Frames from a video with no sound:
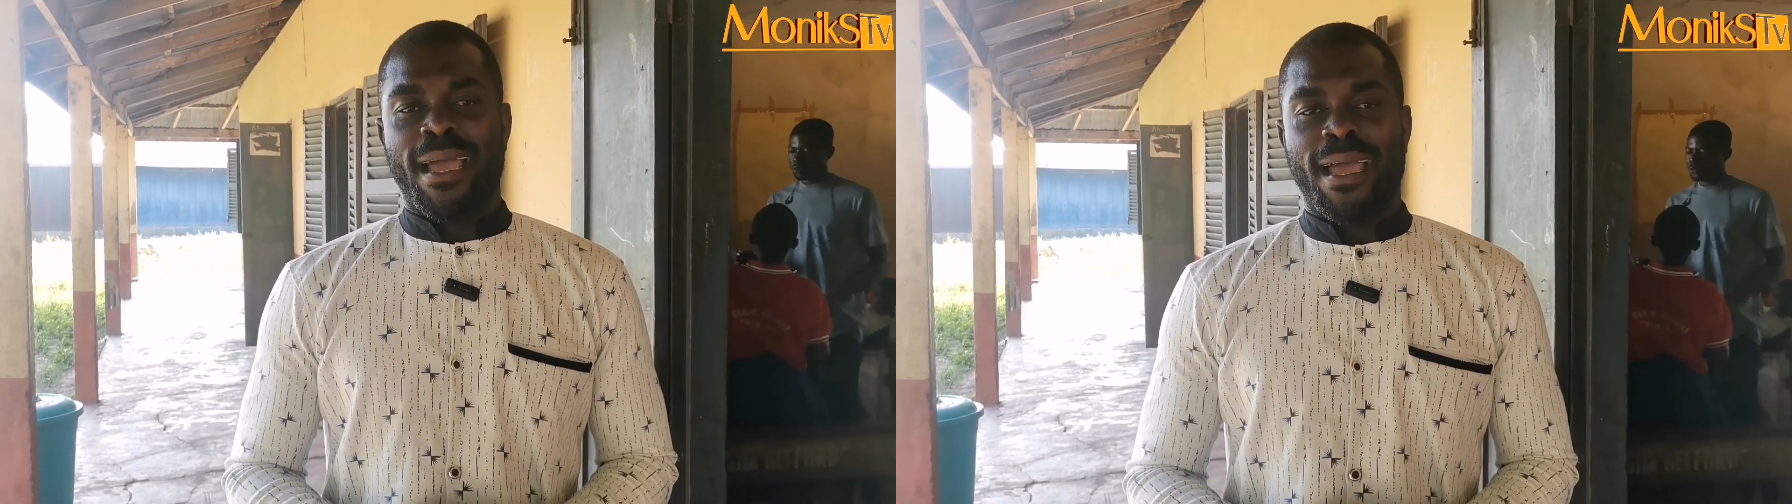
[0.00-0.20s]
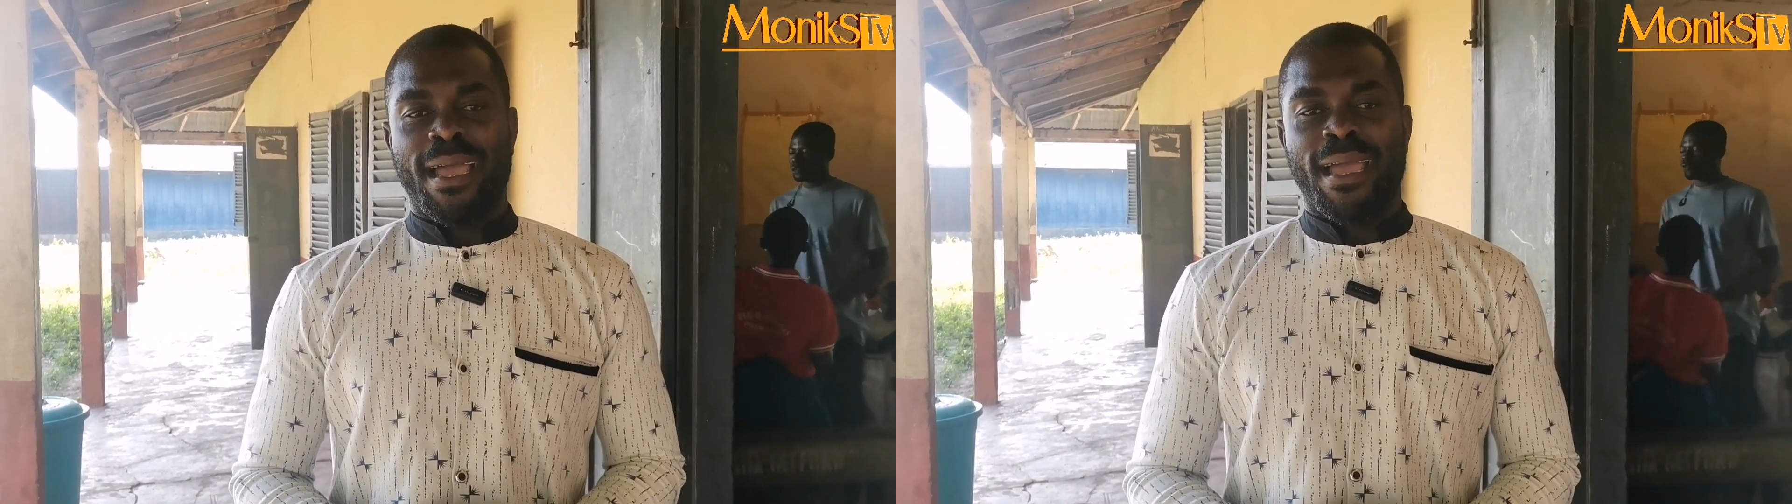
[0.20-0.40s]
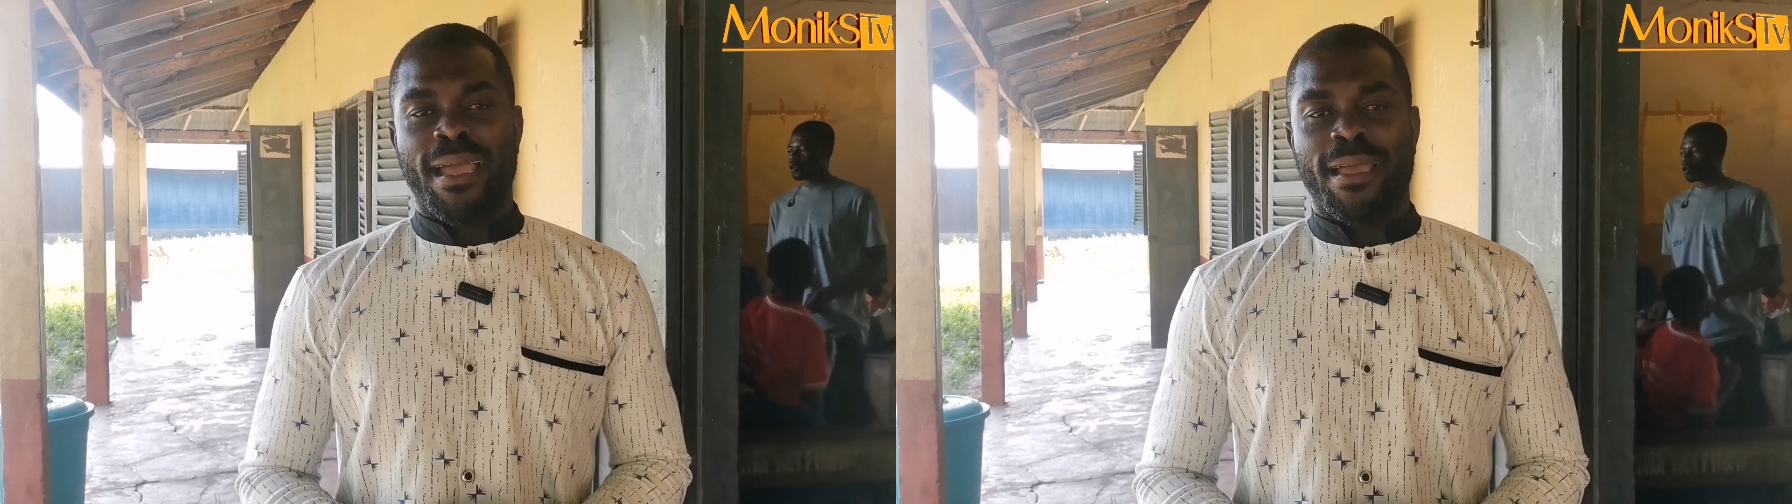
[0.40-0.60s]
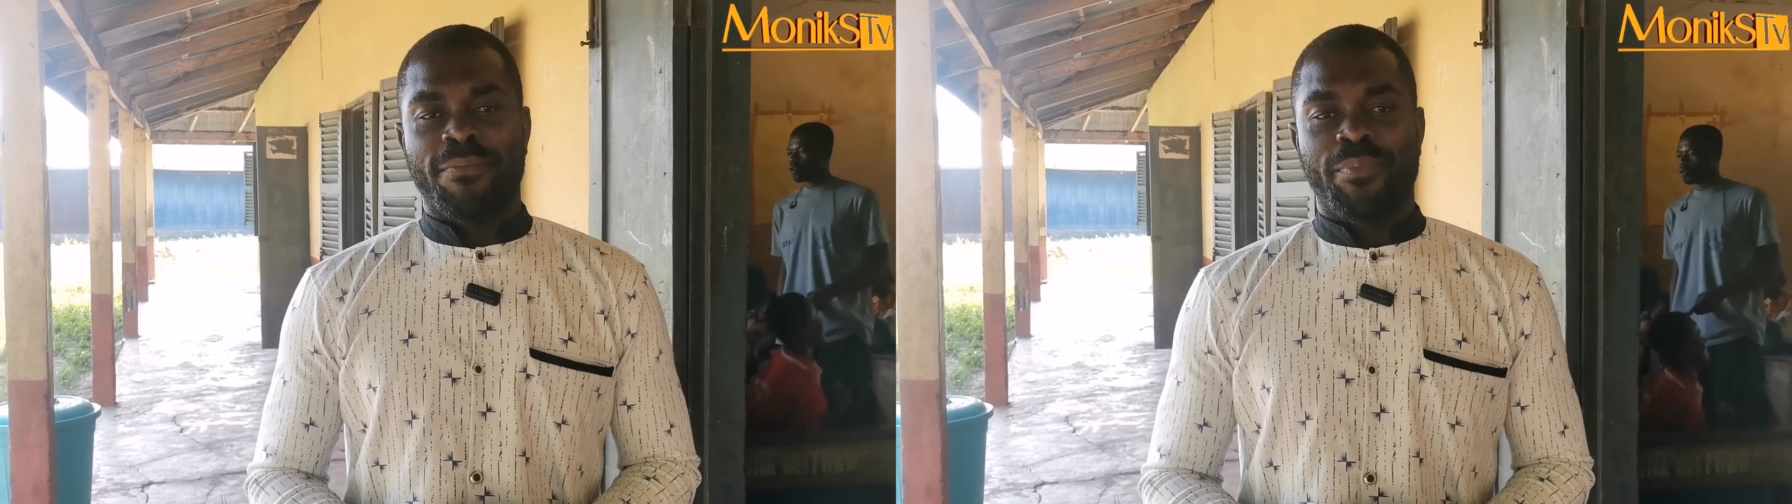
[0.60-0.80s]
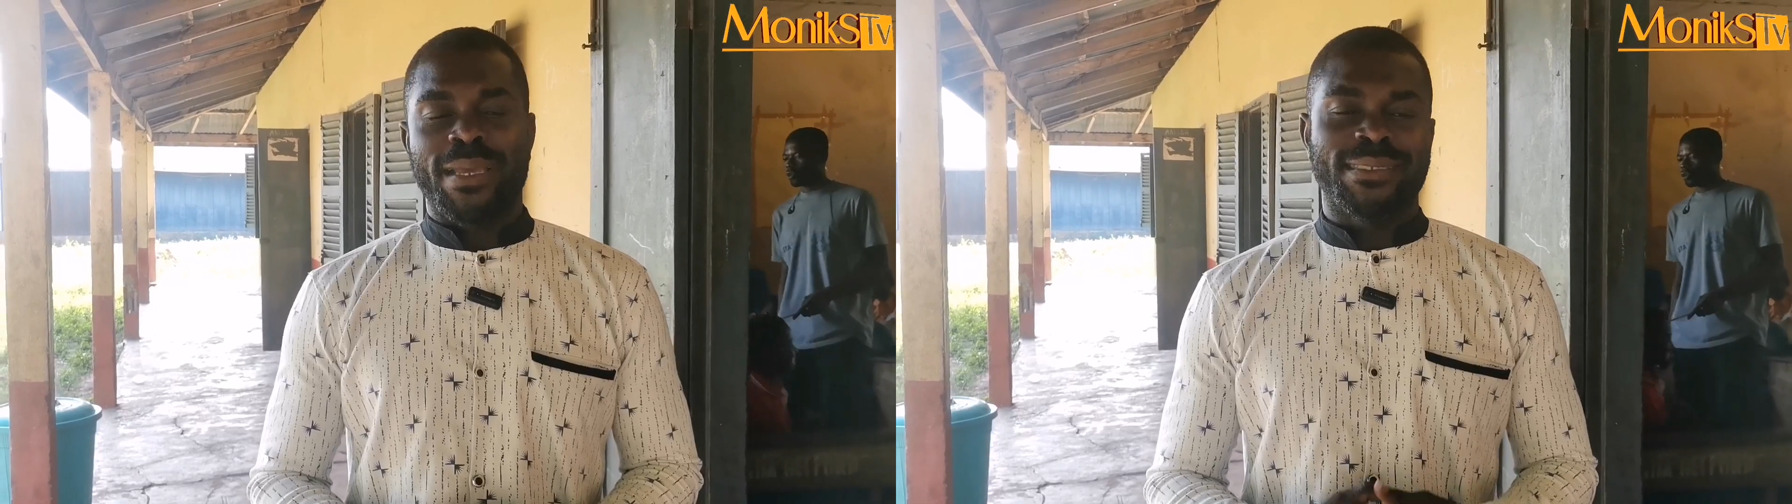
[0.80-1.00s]

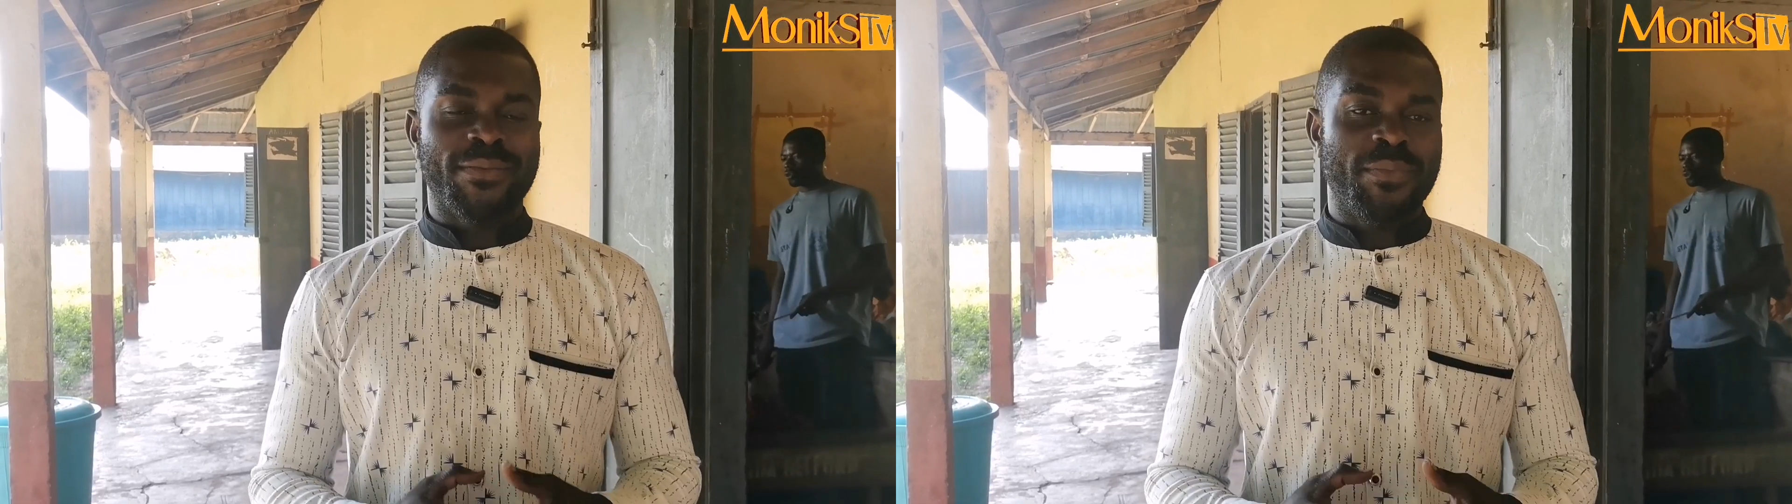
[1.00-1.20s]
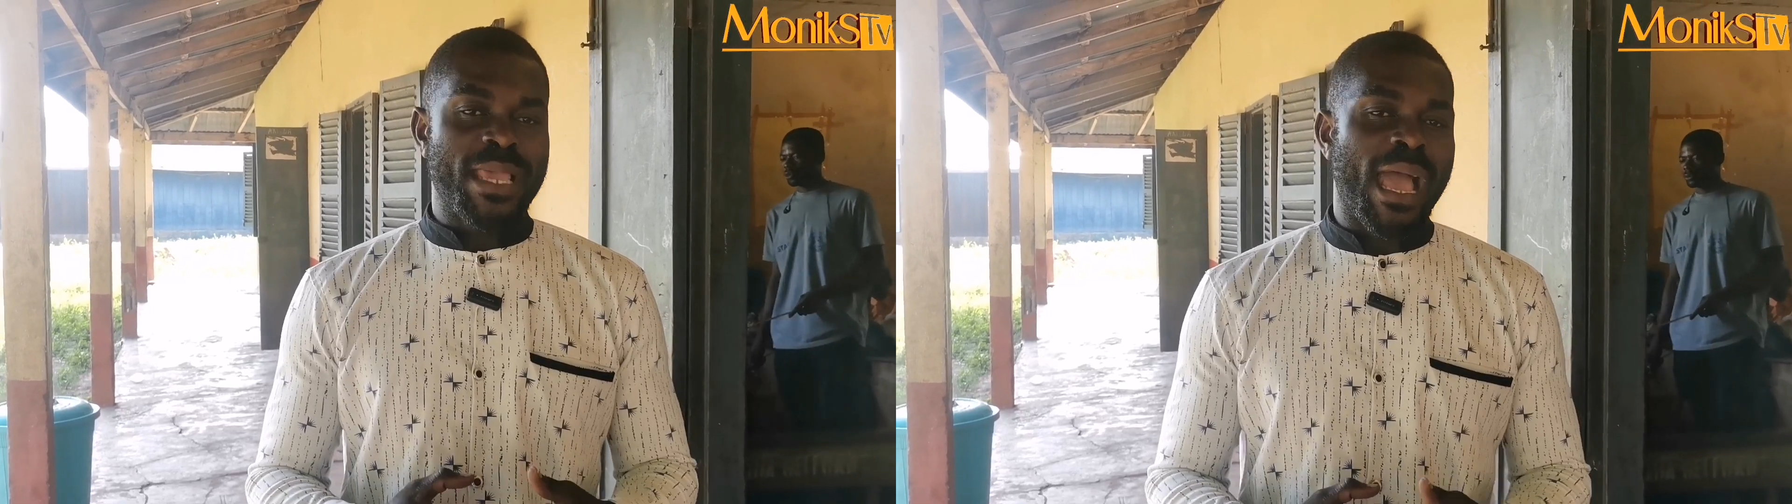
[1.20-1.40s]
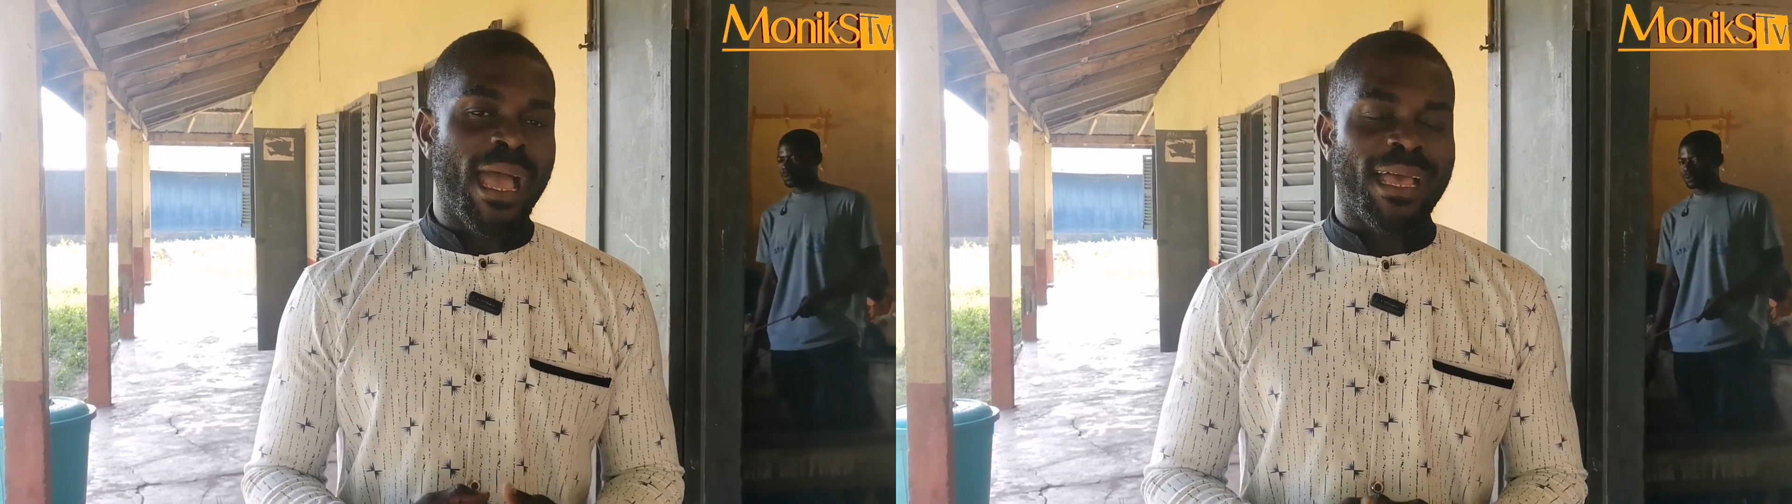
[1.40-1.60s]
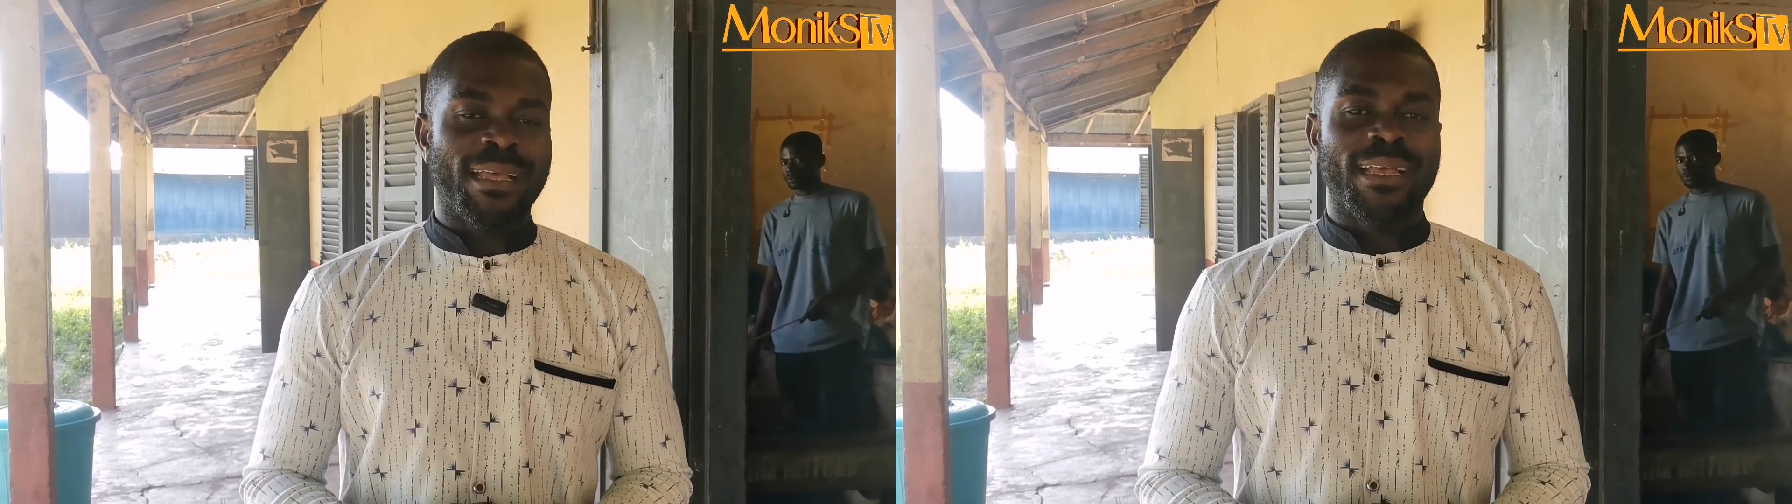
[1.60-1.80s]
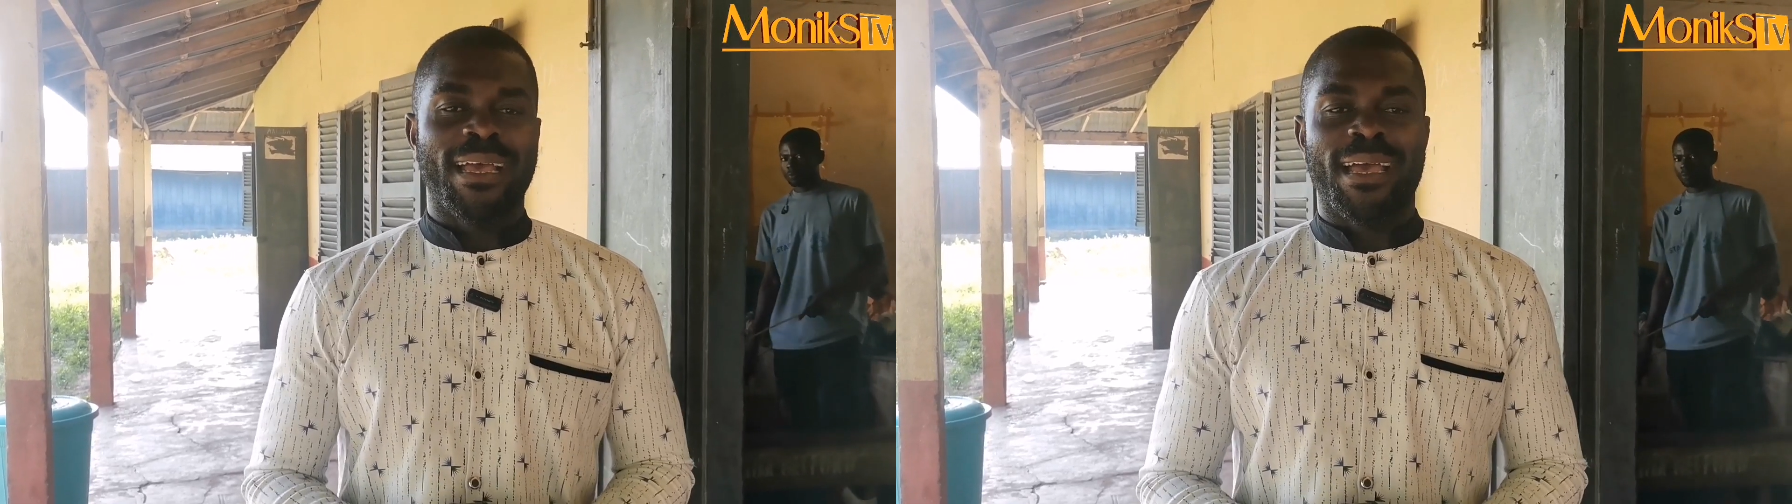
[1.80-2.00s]
Person be
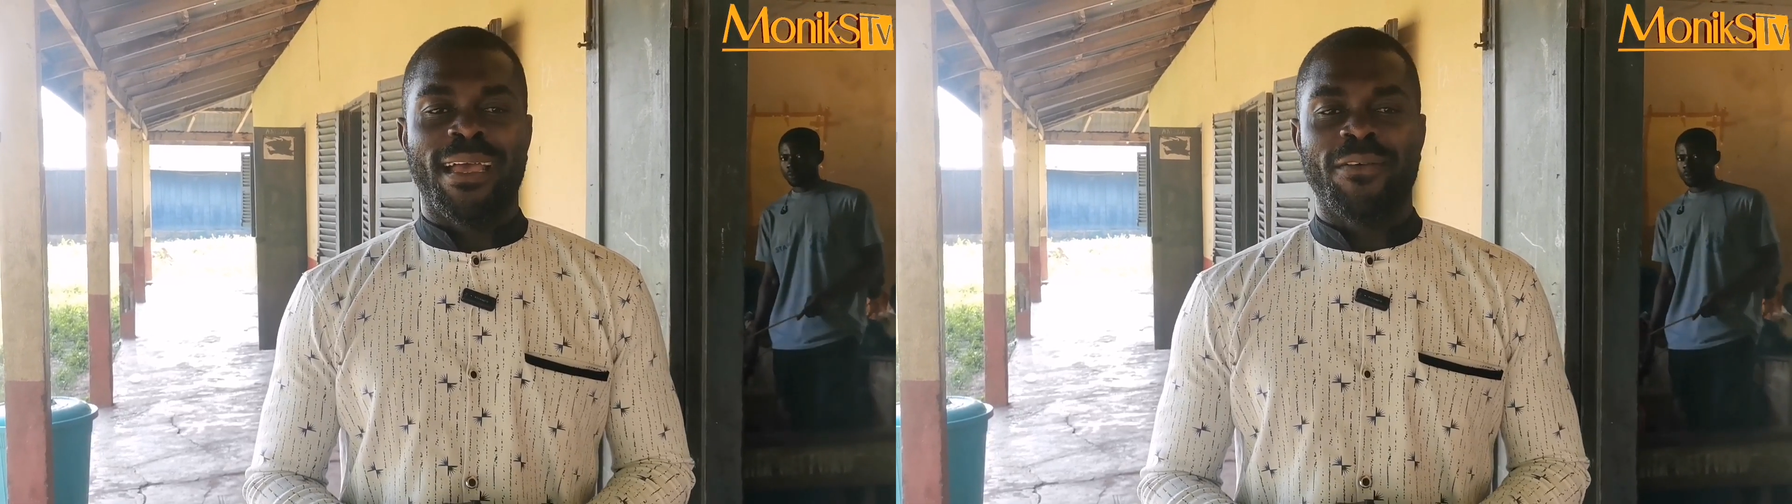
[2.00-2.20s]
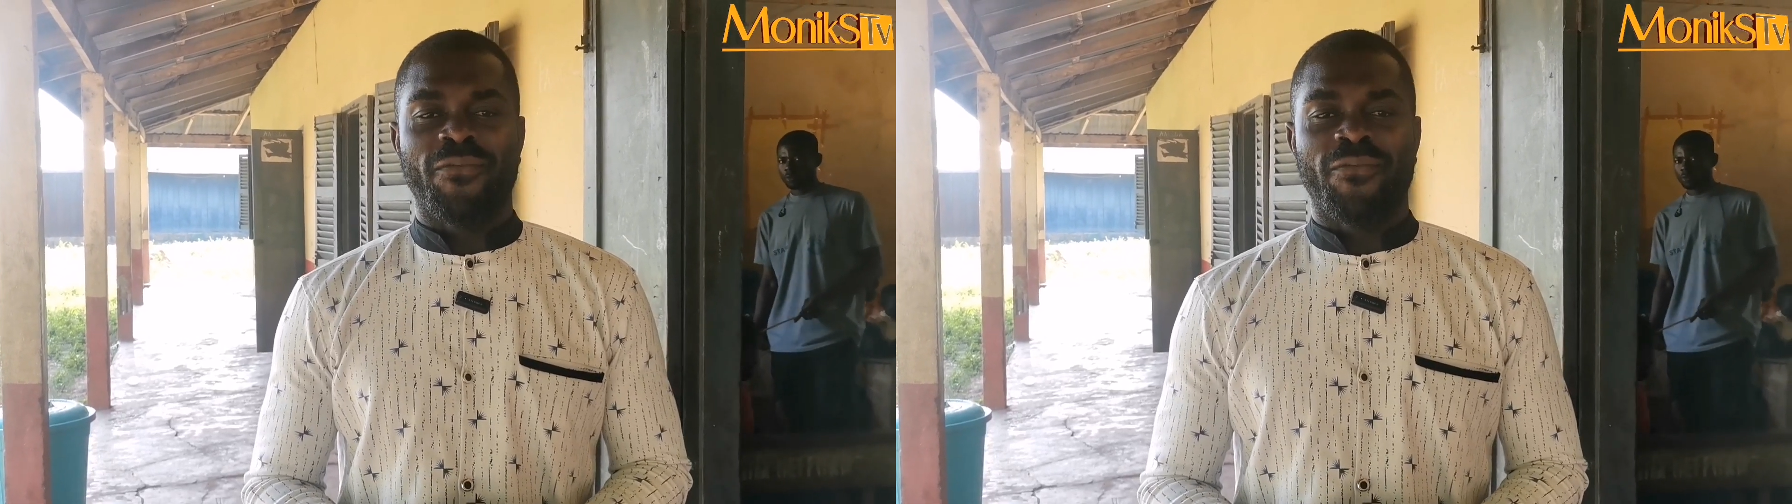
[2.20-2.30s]
a,